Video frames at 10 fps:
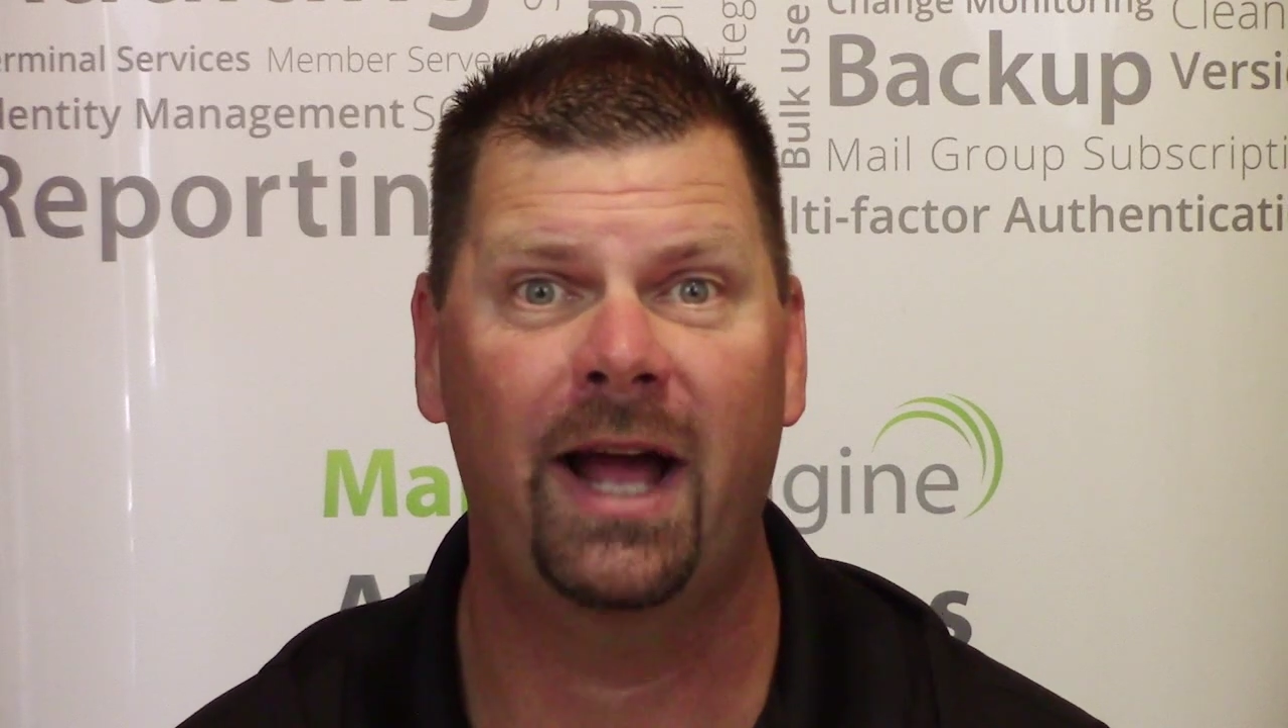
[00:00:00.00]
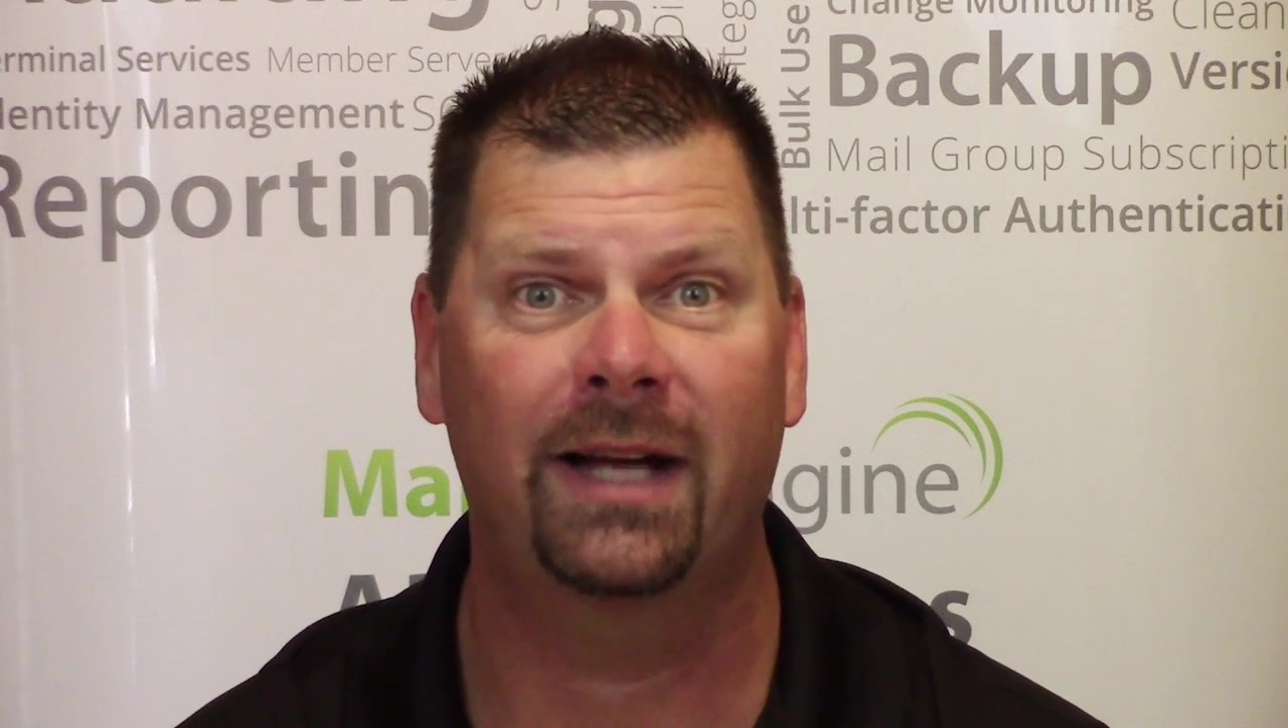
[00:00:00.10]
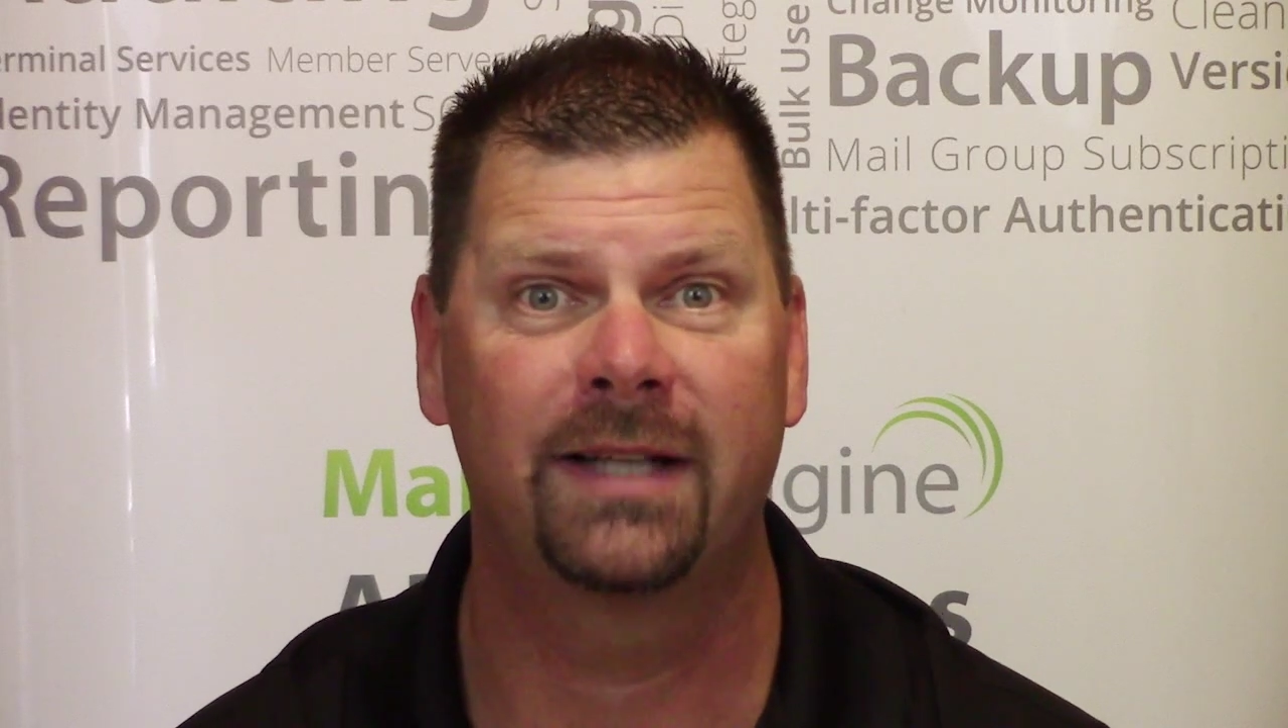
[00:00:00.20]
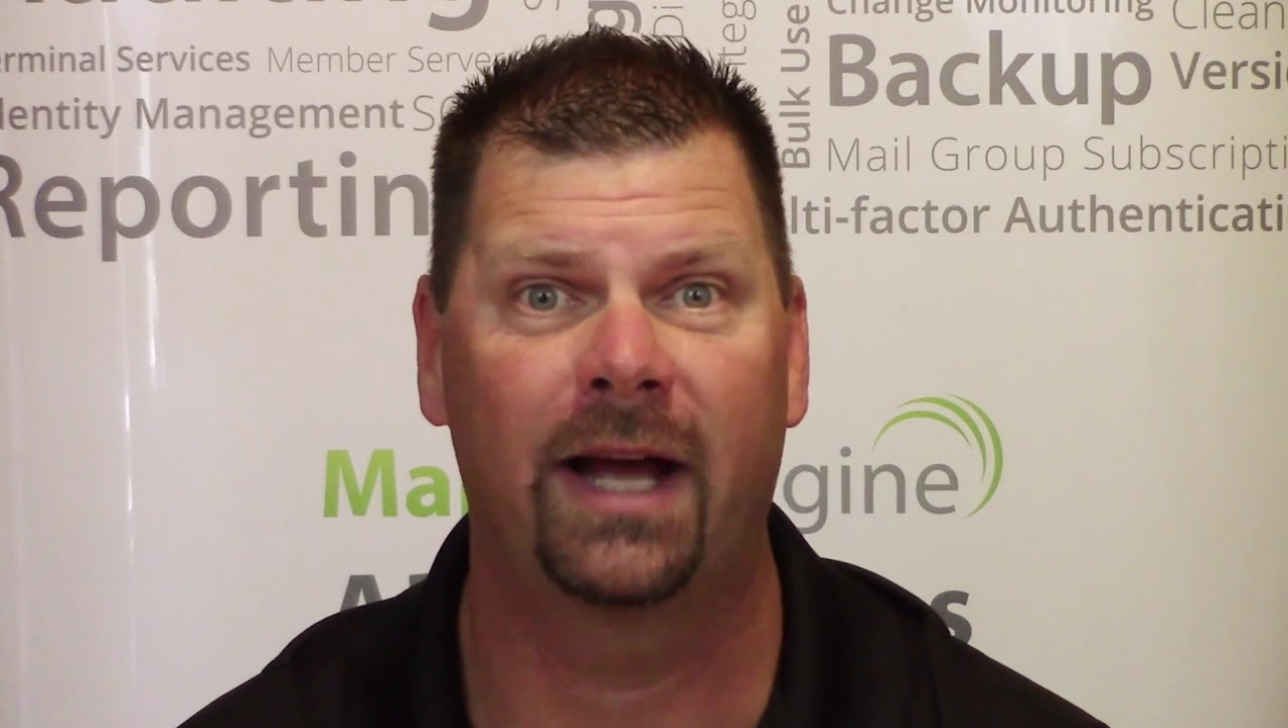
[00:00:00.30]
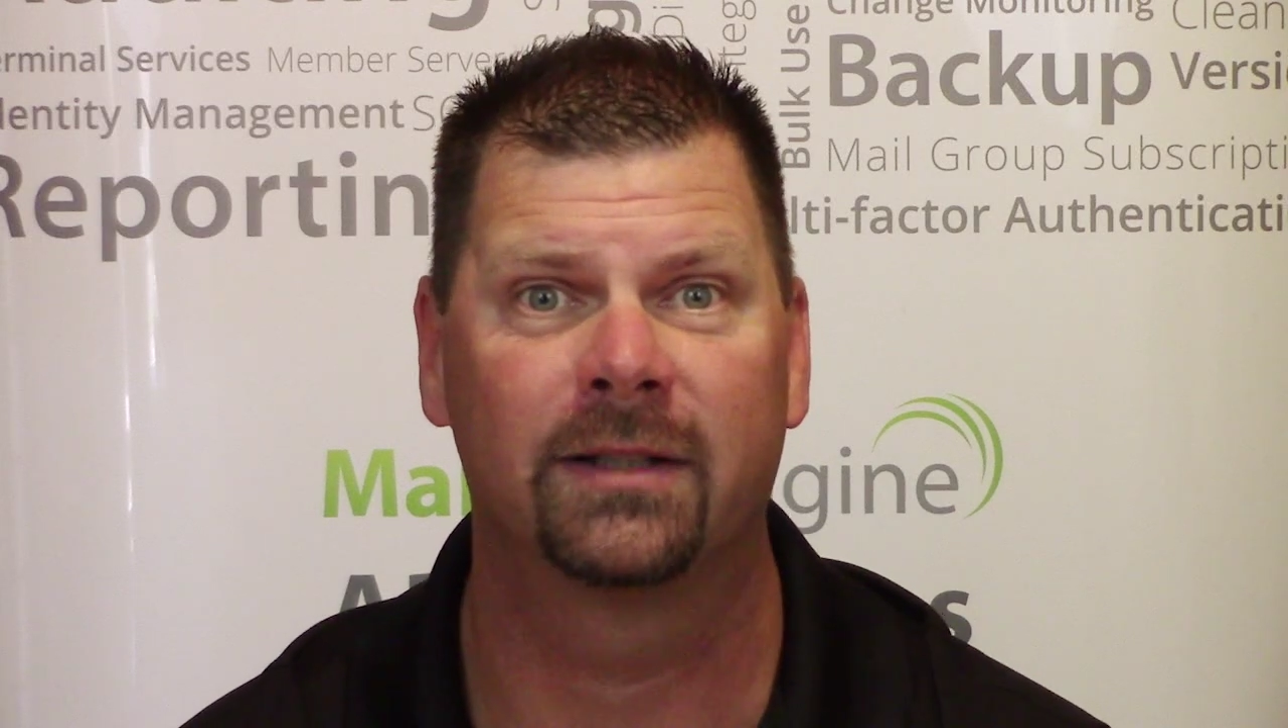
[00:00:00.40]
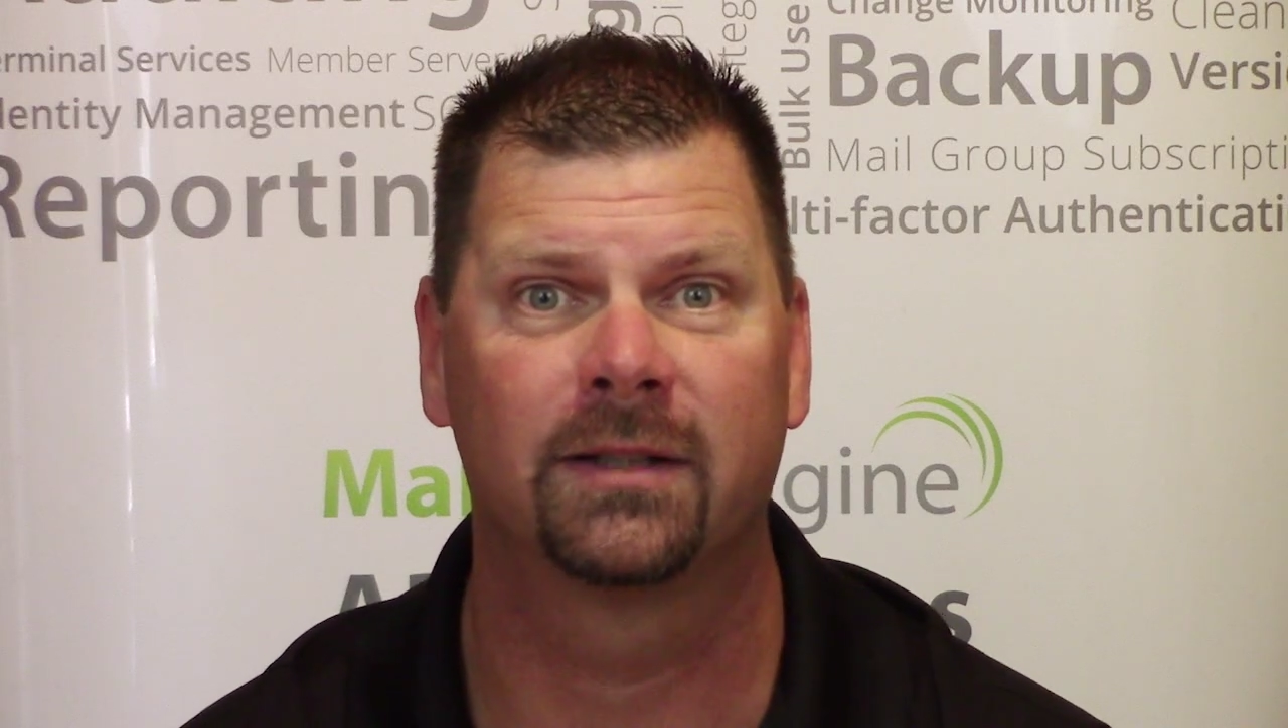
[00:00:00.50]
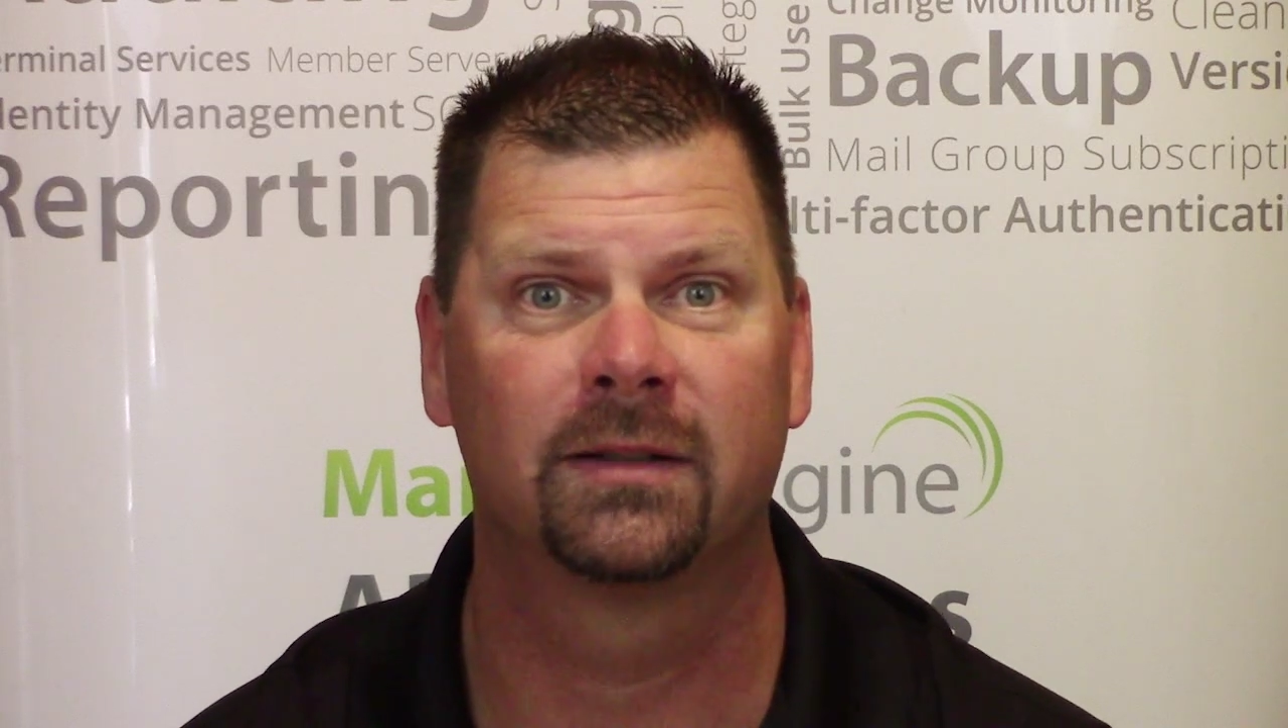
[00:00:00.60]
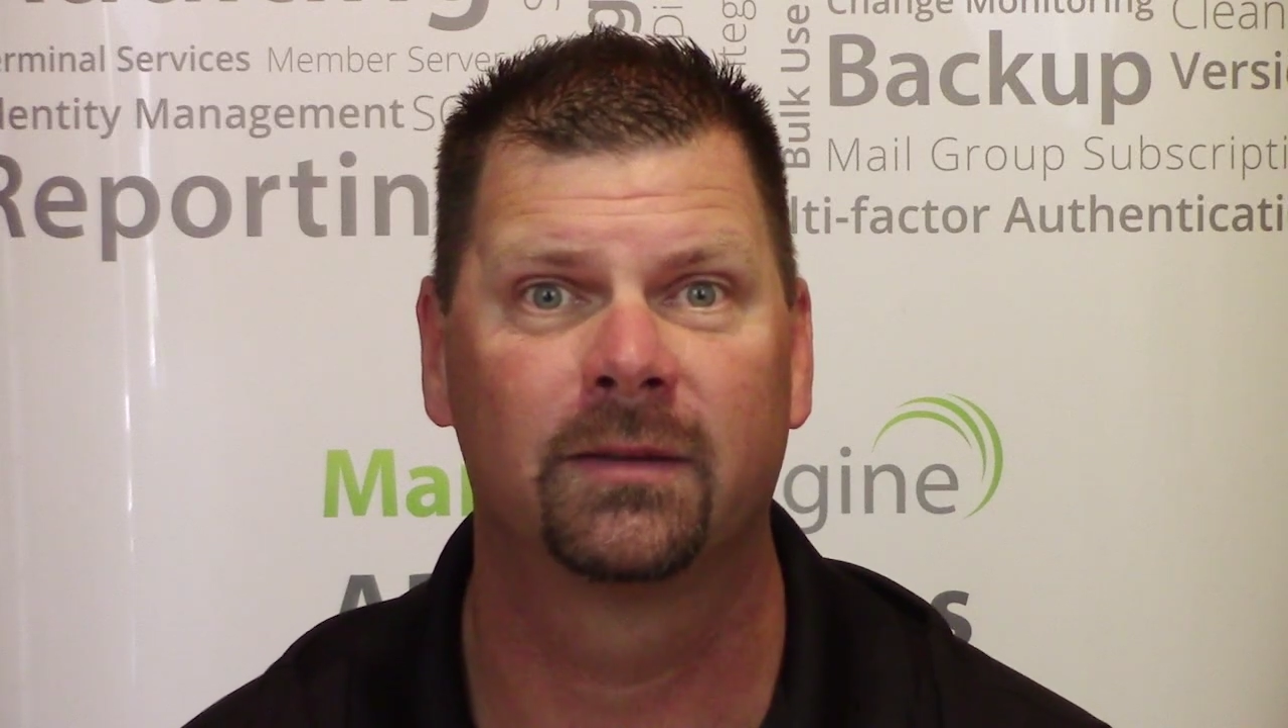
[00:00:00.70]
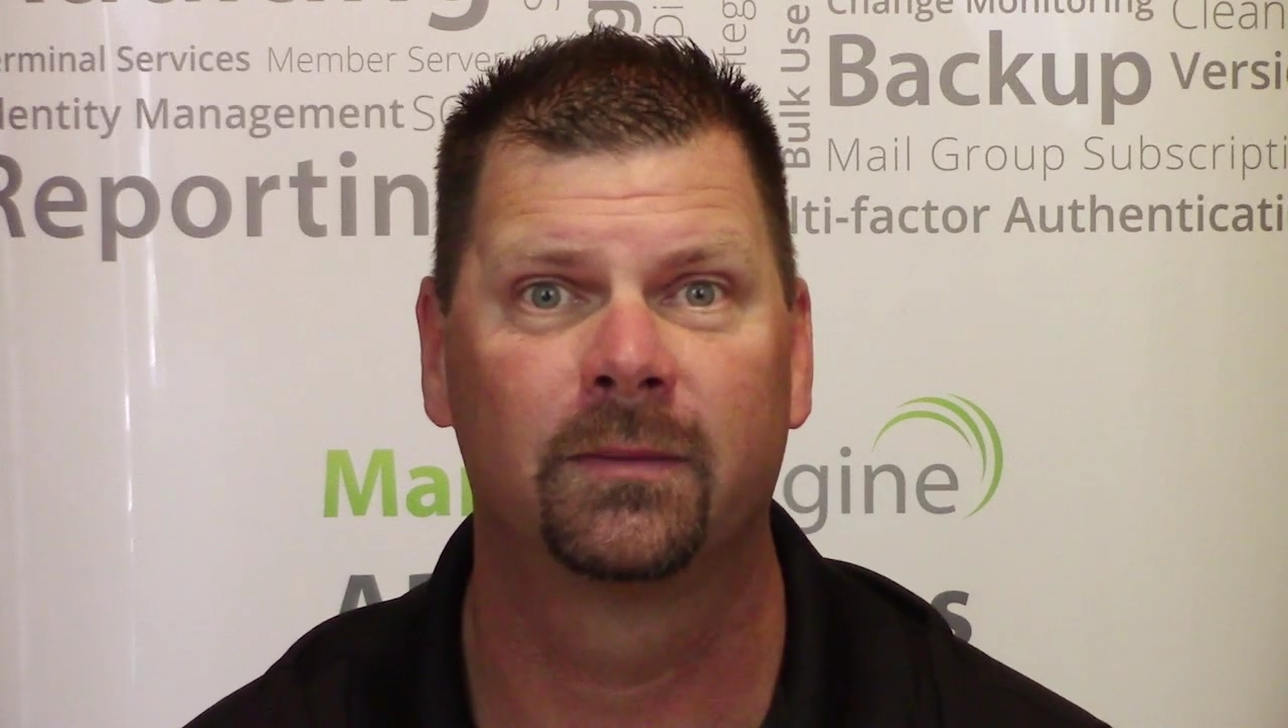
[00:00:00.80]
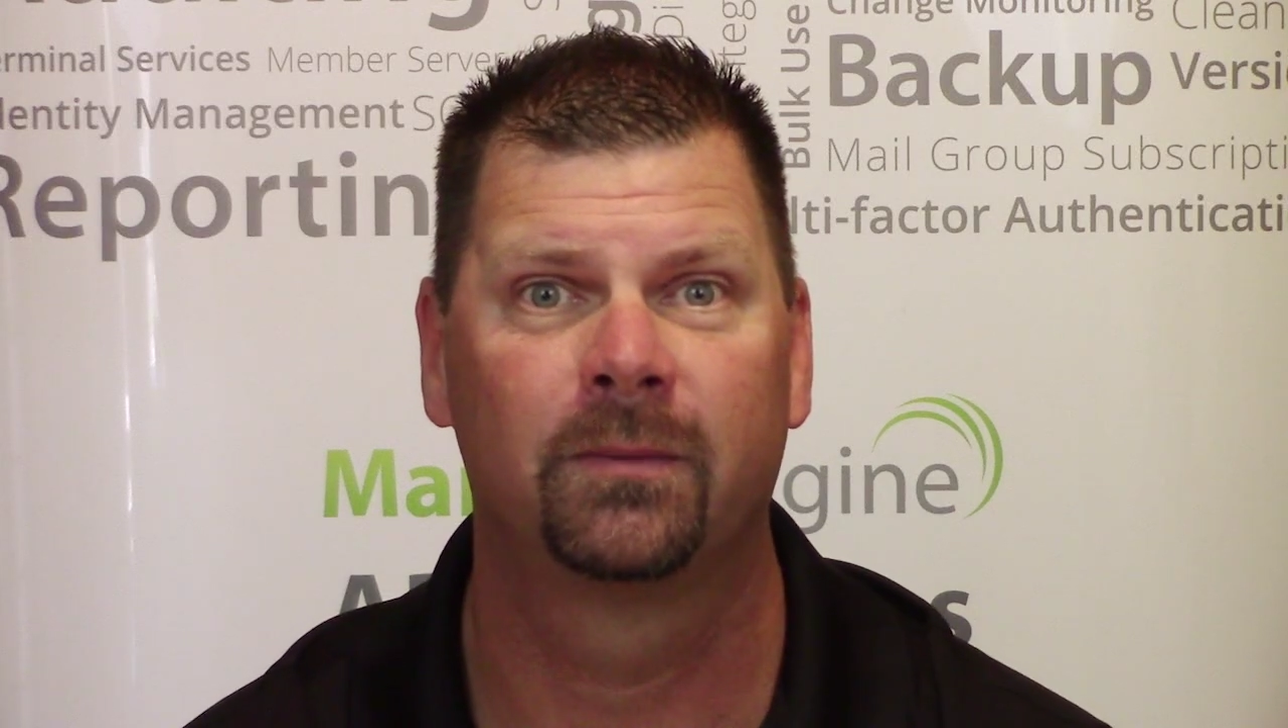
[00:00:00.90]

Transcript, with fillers: access.